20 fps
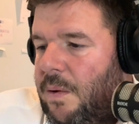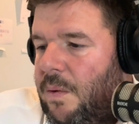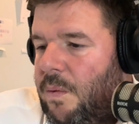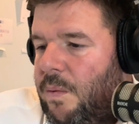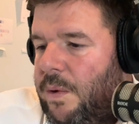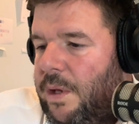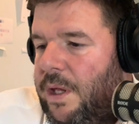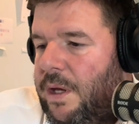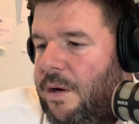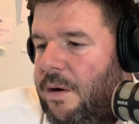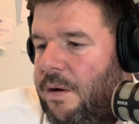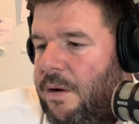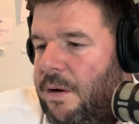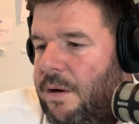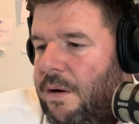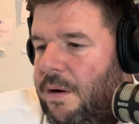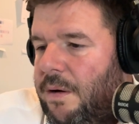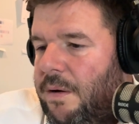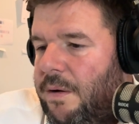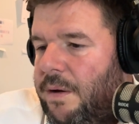we
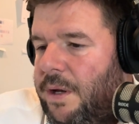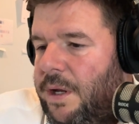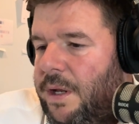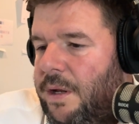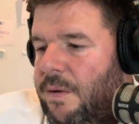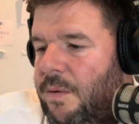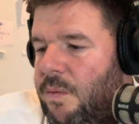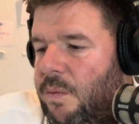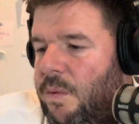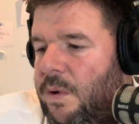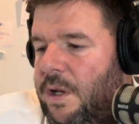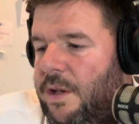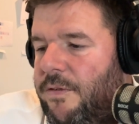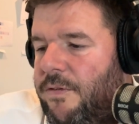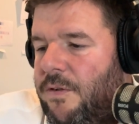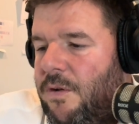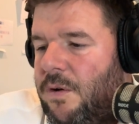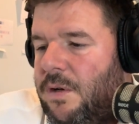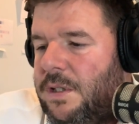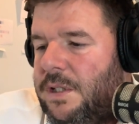are, you know, really
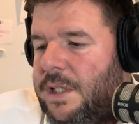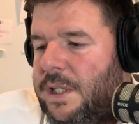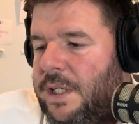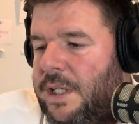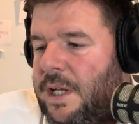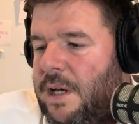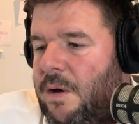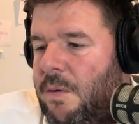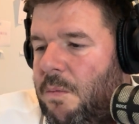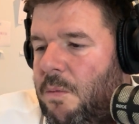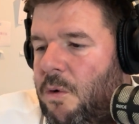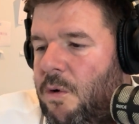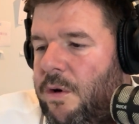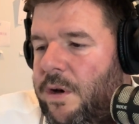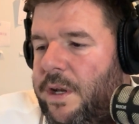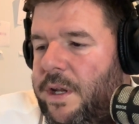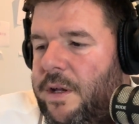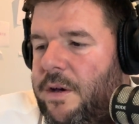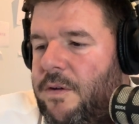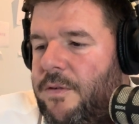focusing now more in
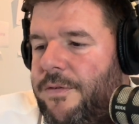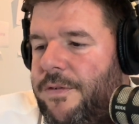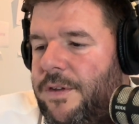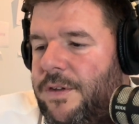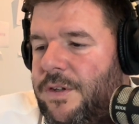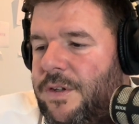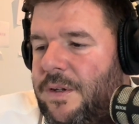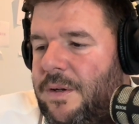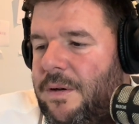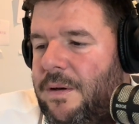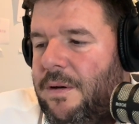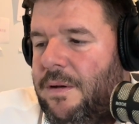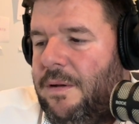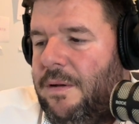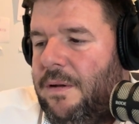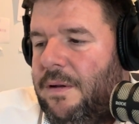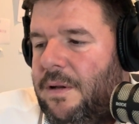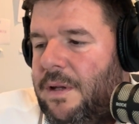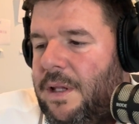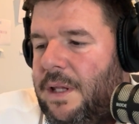the office on
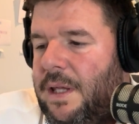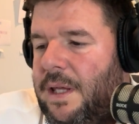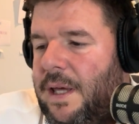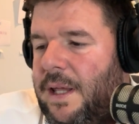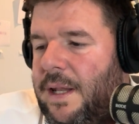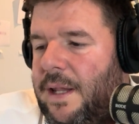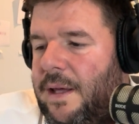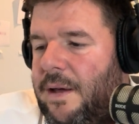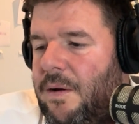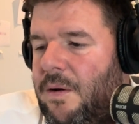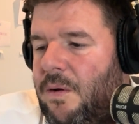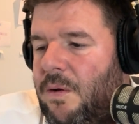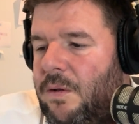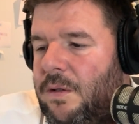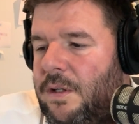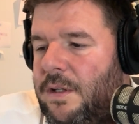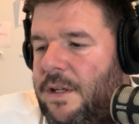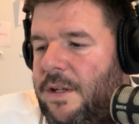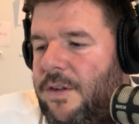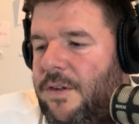getting all
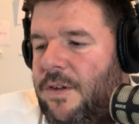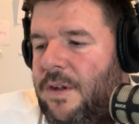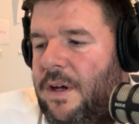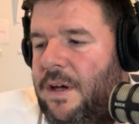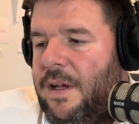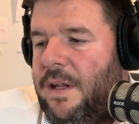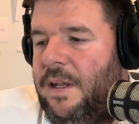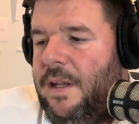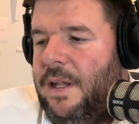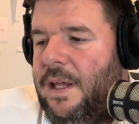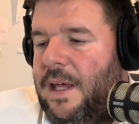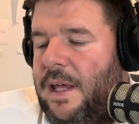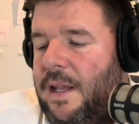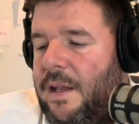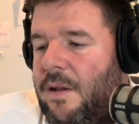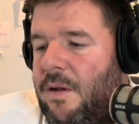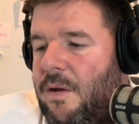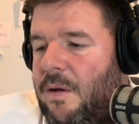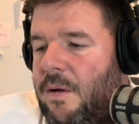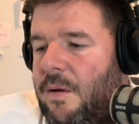the design
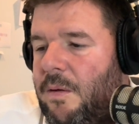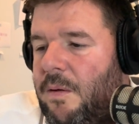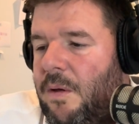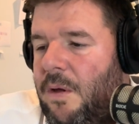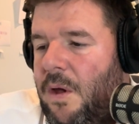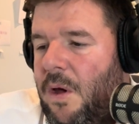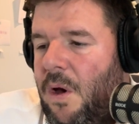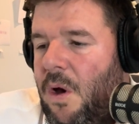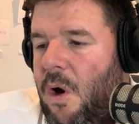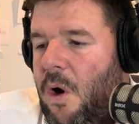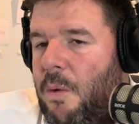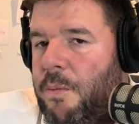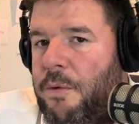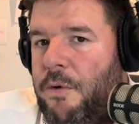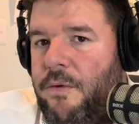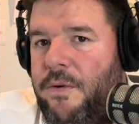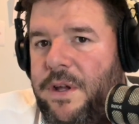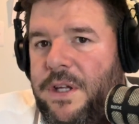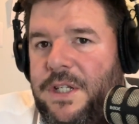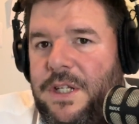and
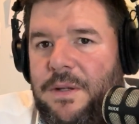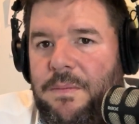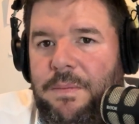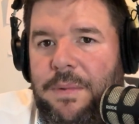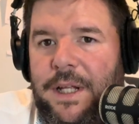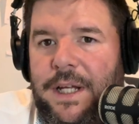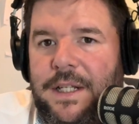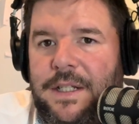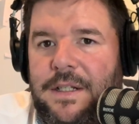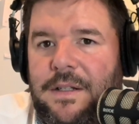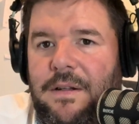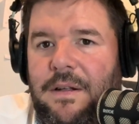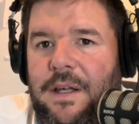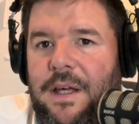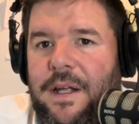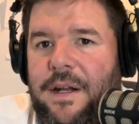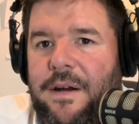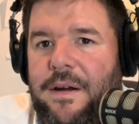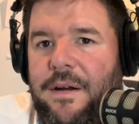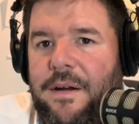operation plans
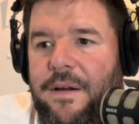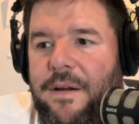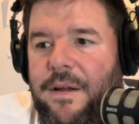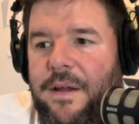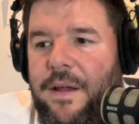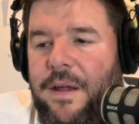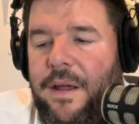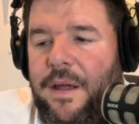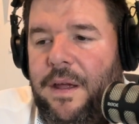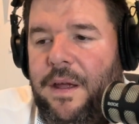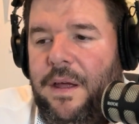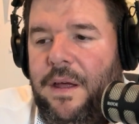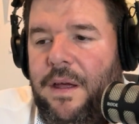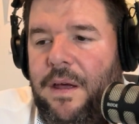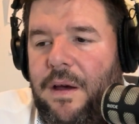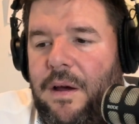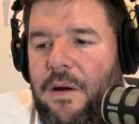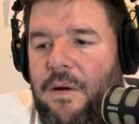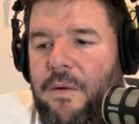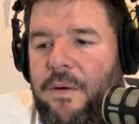together,
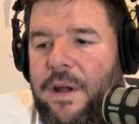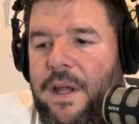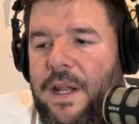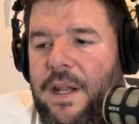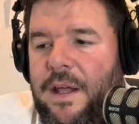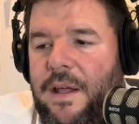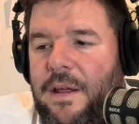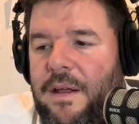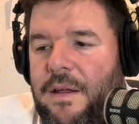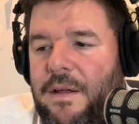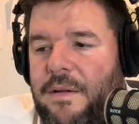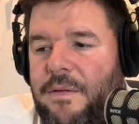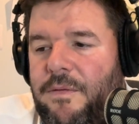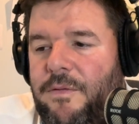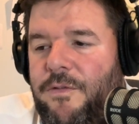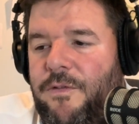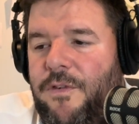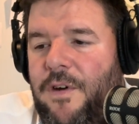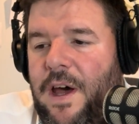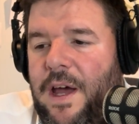creating
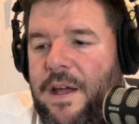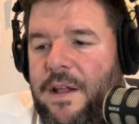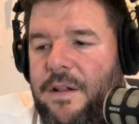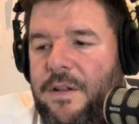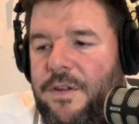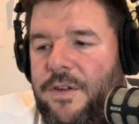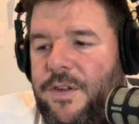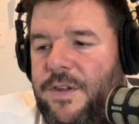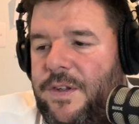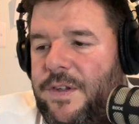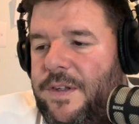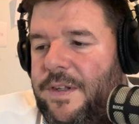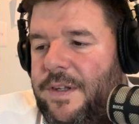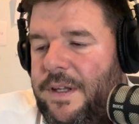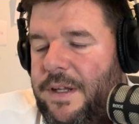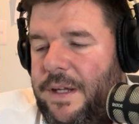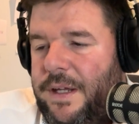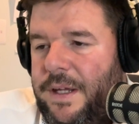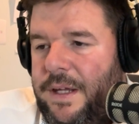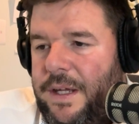files,
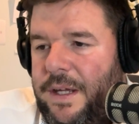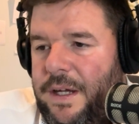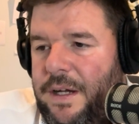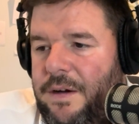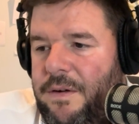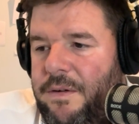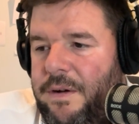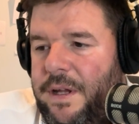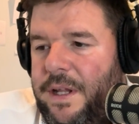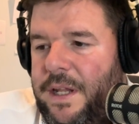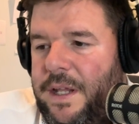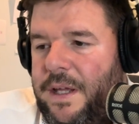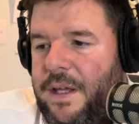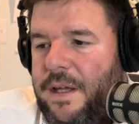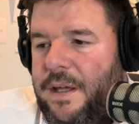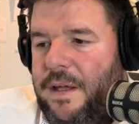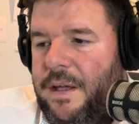creating